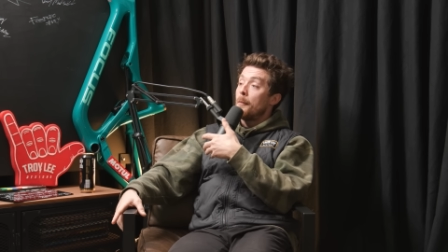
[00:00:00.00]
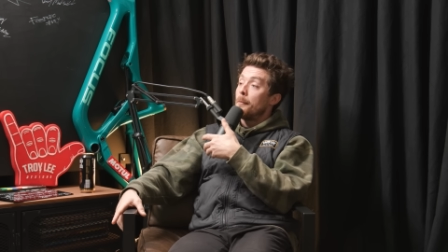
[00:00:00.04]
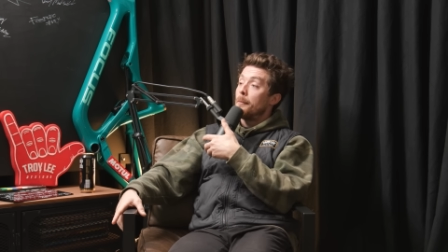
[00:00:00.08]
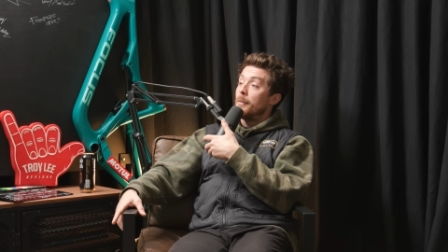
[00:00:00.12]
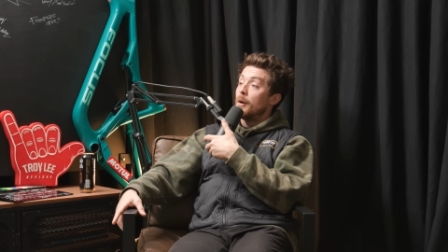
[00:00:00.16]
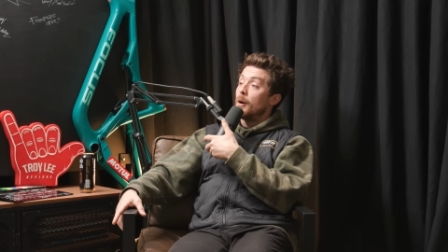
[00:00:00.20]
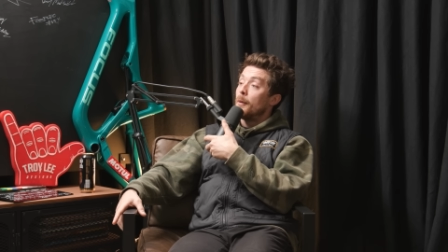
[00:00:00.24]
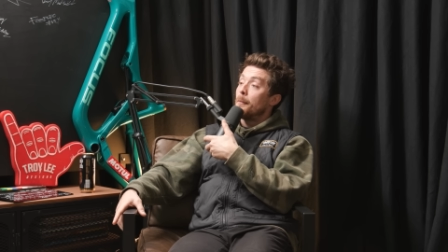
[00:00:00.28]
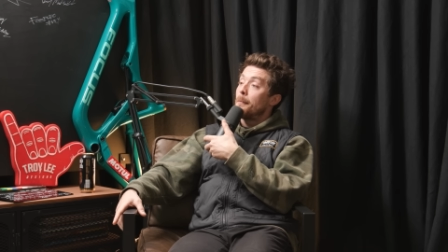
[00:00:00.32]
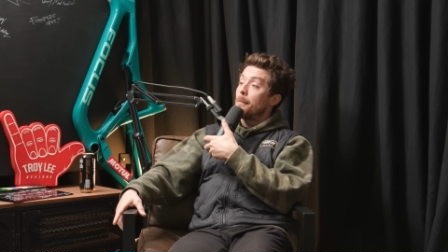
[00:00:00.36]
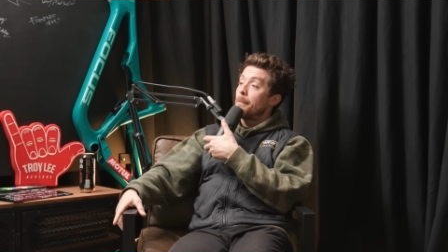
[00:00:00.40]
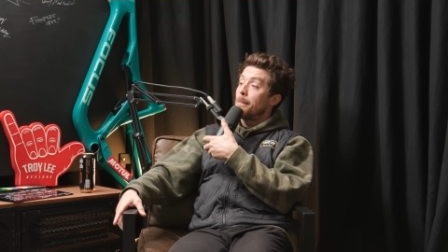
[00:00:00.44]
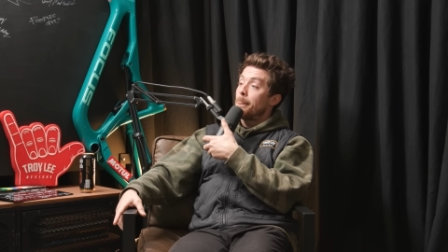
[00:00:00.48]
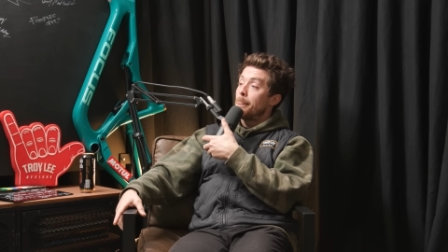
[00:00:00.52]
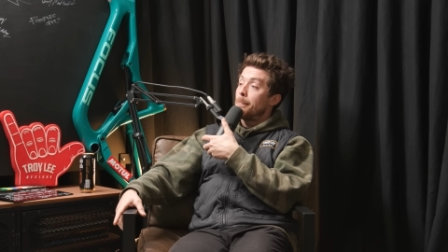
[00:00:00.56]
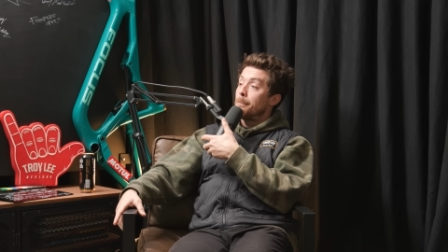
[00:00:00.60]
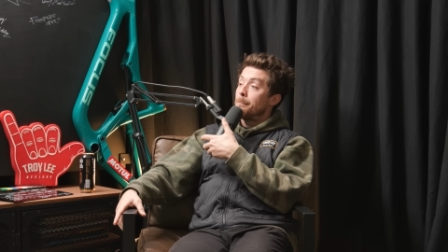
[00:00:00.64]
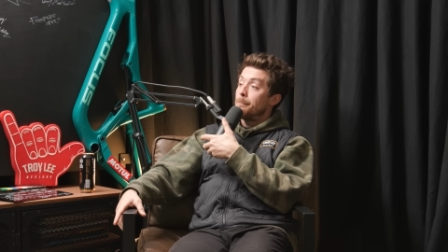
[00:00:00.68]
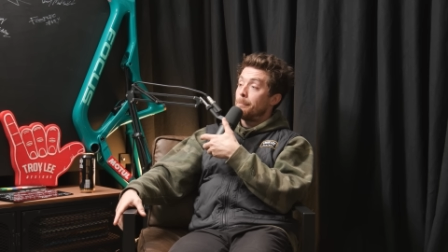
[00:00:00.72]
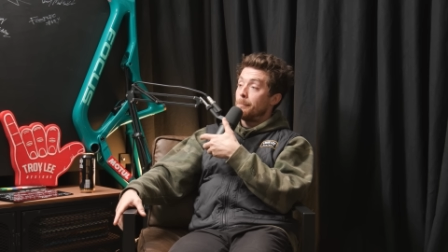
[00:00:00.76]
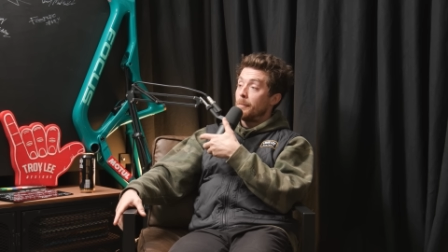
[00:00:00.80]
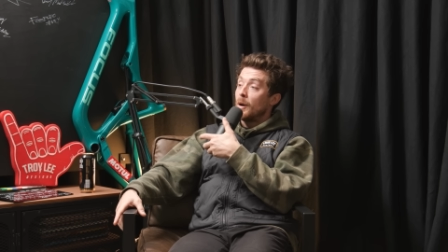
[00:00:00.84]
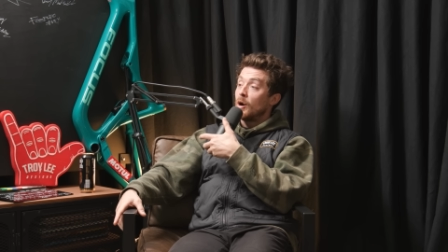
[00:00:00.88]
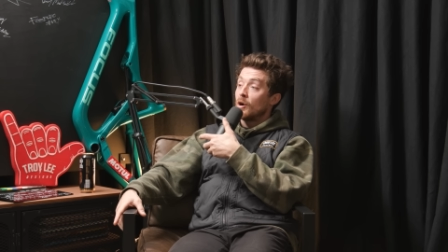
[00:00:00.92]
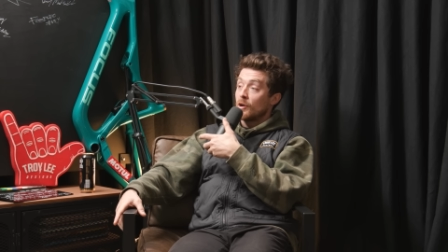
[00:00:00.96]
But
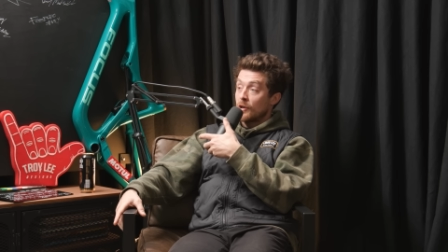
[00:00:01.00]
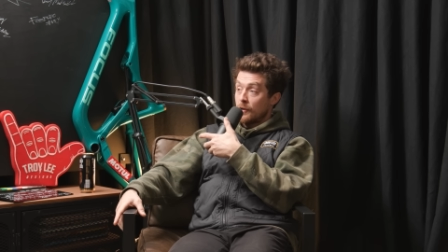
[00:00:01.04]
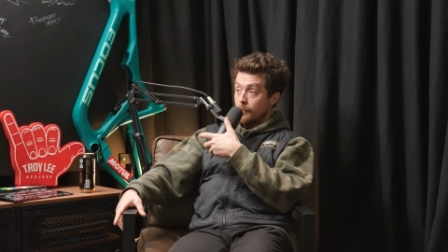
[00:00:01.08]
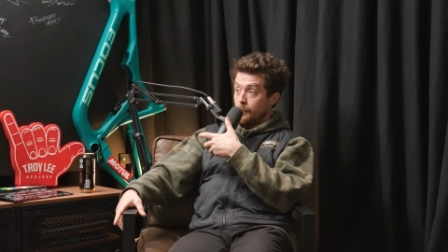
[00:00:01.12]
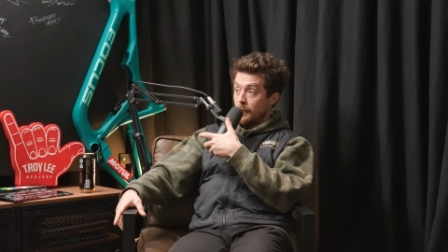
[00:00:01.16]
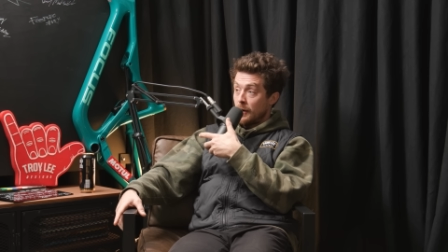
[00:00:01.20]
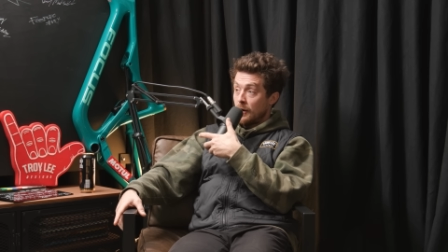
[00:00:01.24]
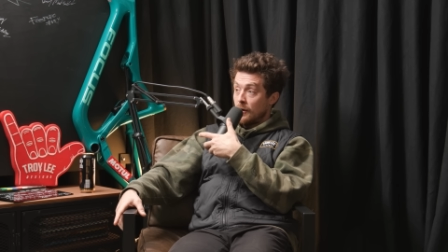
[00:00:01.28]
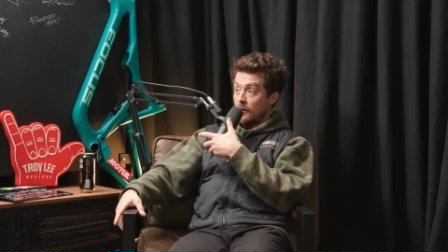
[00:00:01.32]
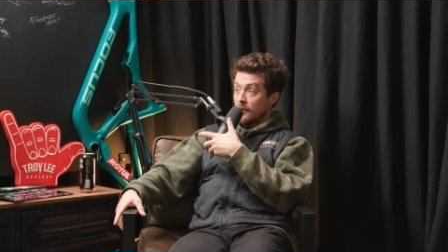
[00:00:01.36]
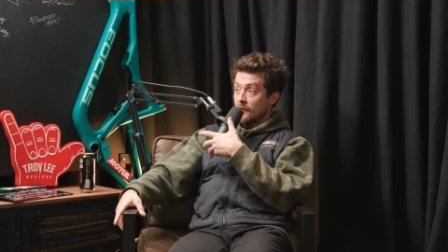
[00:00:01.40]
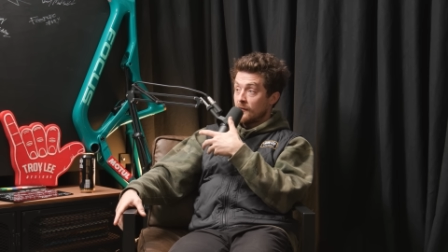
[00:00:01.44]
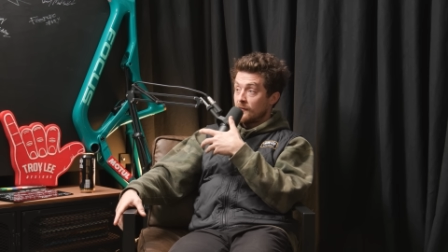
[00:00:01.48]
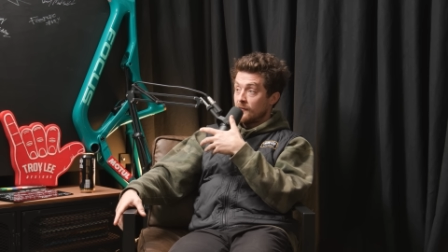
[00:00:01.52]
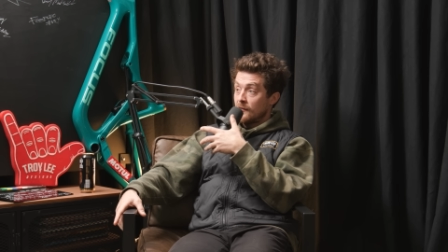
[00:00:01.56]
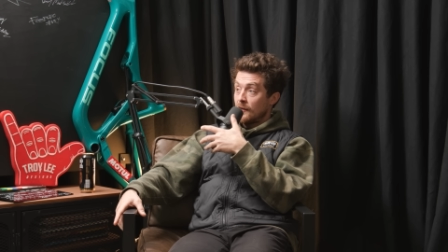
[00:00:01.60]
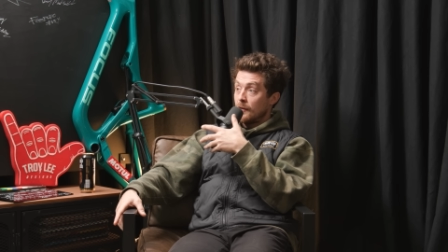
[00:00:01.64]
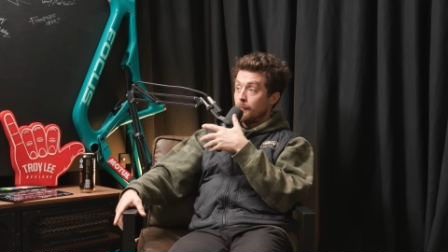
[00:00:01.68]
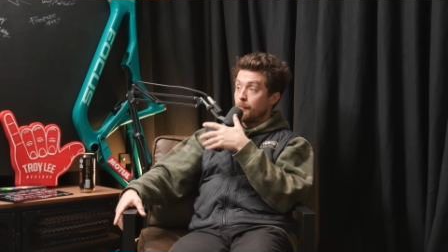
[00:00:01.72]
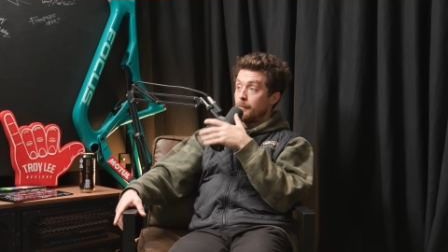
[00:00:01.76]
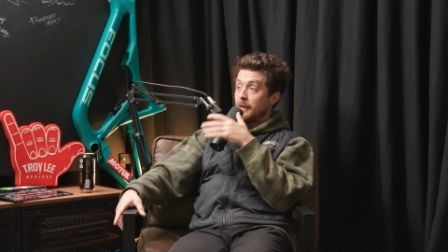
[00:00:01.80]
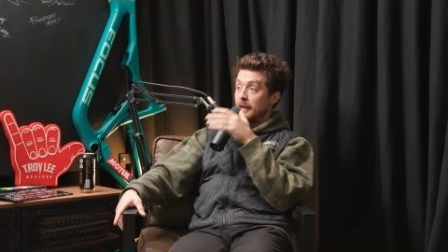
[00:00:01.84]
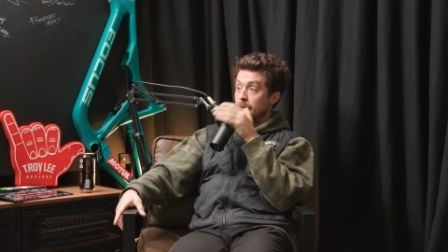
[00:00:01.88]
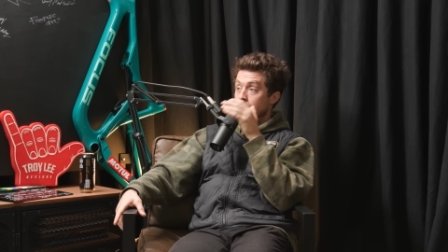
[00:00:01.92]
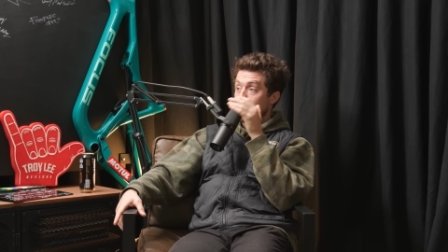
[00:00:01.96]
bike parks
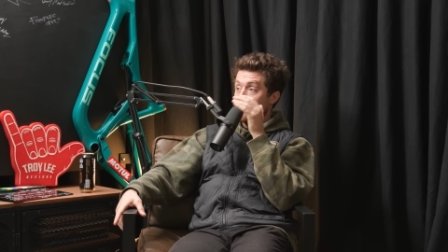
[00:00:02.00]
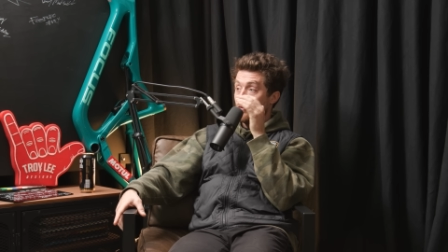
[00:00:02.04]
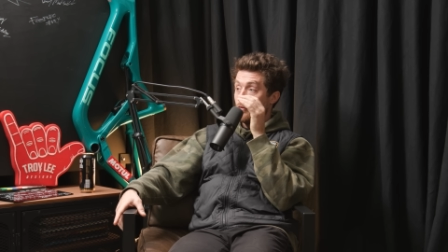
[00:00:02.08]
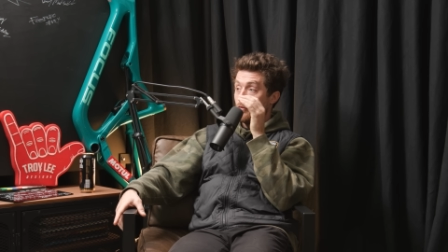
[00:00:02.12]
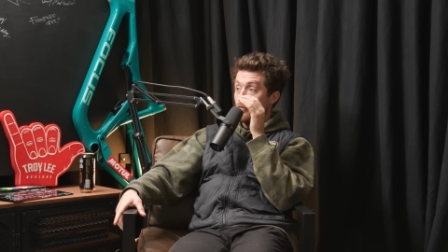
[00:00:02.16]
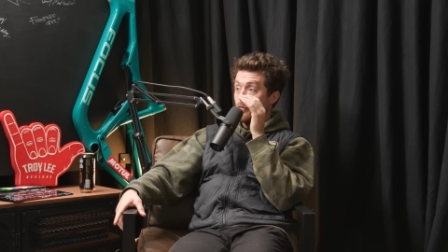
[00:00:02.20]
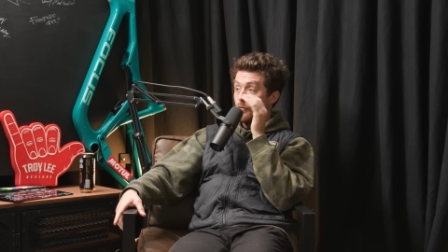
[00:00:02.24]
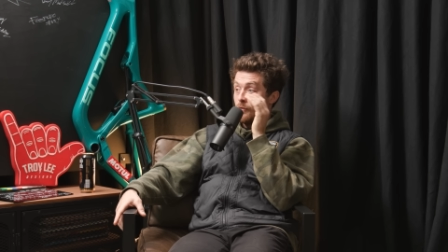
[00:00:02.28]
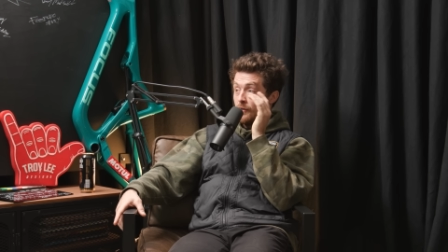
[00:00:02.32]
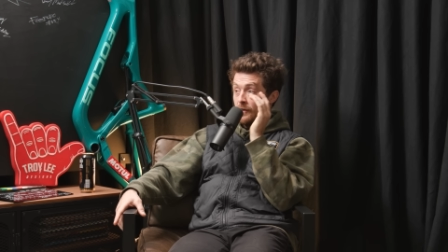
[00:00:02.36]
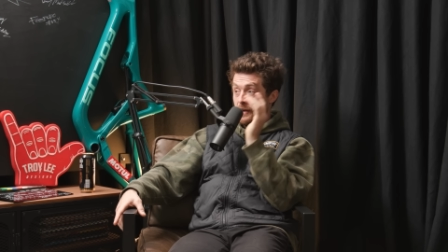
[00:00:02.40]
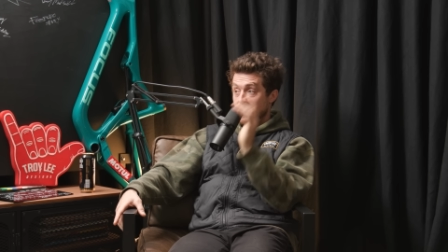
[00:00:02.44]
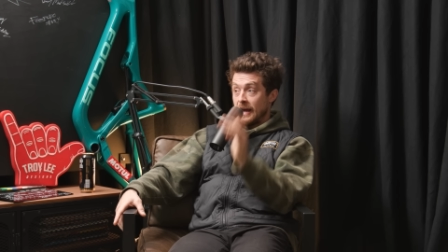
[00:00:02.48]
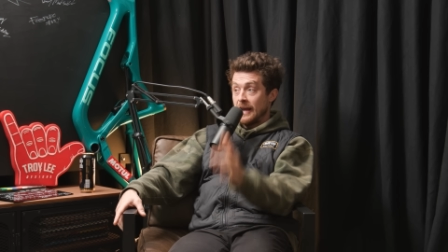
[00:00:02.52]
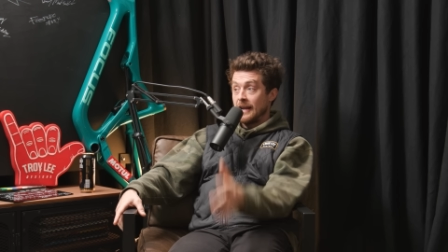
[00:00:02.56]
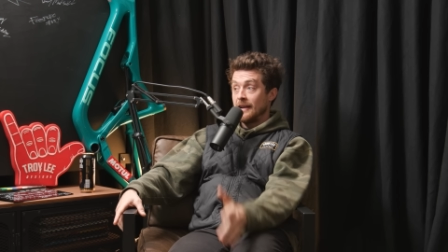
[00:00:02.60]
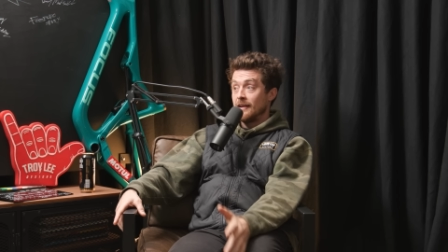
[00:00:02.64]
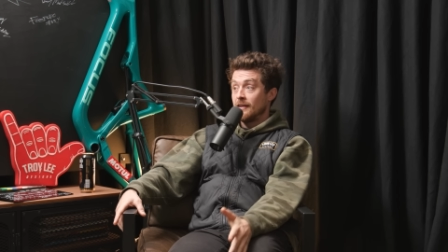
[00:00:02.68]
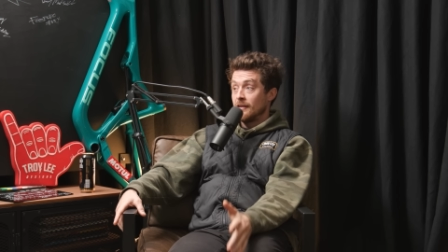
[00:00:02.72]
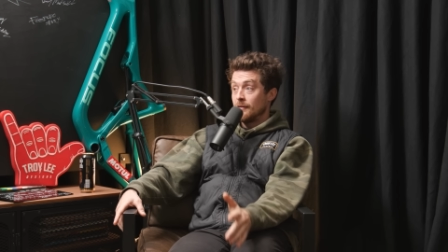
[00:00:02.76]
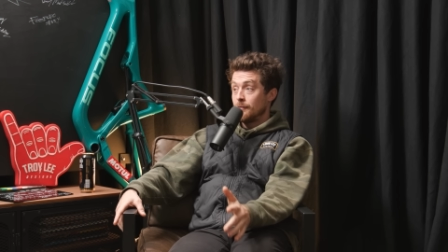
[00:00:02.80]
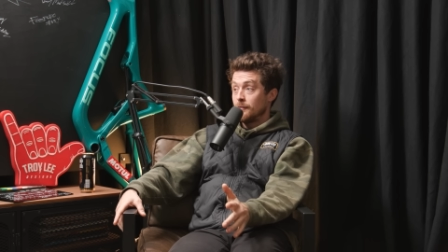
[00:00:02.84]
and people nailing